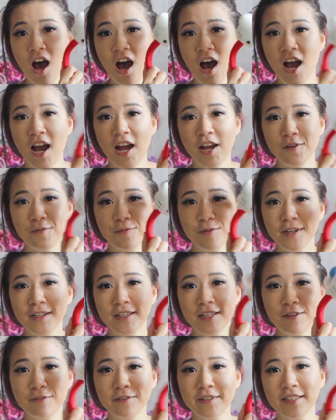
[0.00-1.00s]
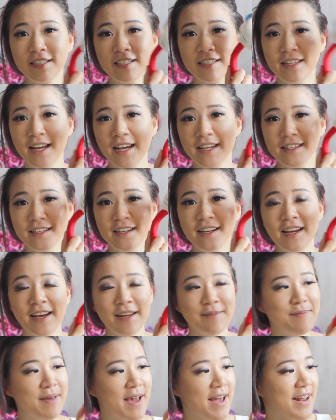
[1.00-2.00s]
I really like the
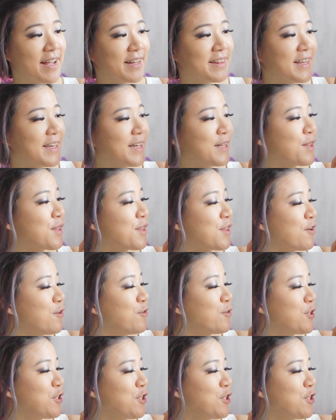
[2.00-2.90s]
headband. I think it's so